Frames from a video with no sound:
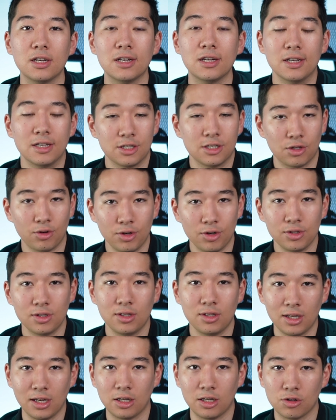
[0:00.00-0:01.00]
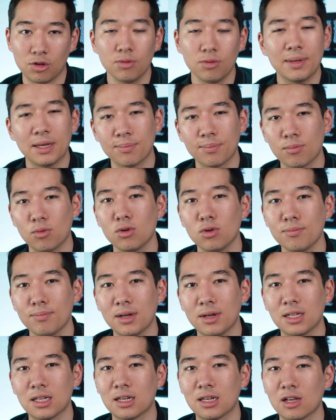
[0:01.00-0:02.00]
So here's the thing, you don't make more
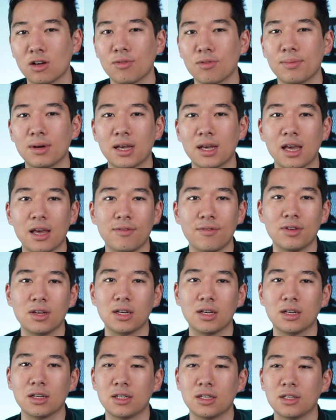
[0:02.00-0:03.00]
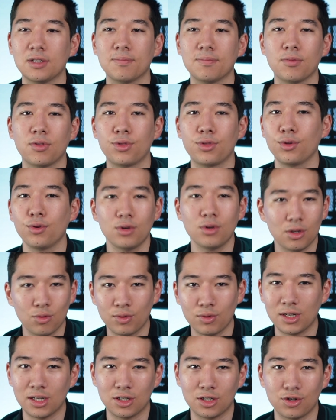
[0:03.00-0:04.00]
money now by having 30
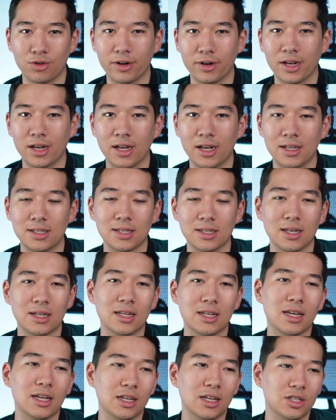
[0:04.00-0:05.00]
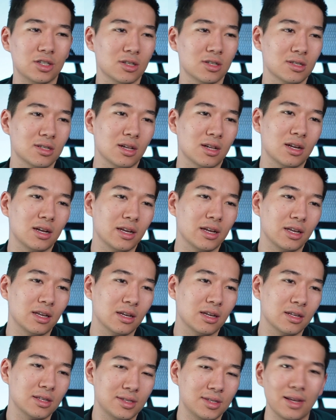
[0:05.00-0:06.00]
winning trades and then just like
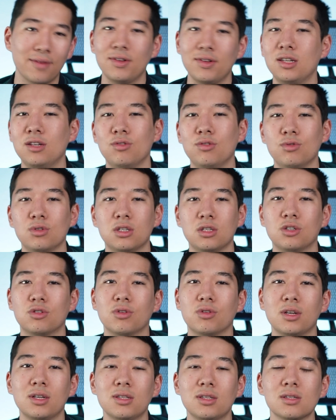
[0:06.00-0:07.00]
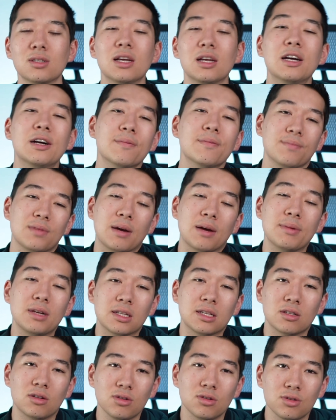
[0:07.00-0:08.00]
70 losing trades. I mean, that's
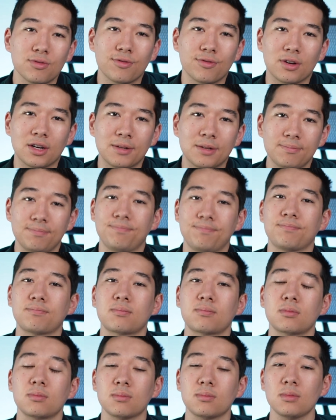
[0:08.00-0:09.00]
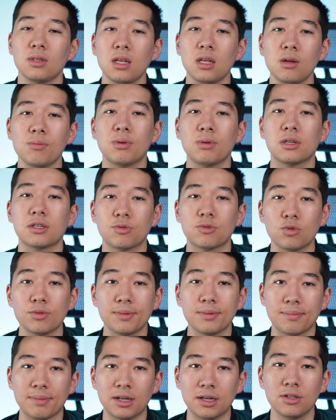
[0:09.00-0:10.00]
also fine, but it would be
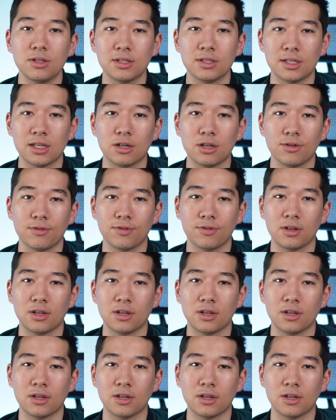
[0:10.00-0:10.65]
better instead of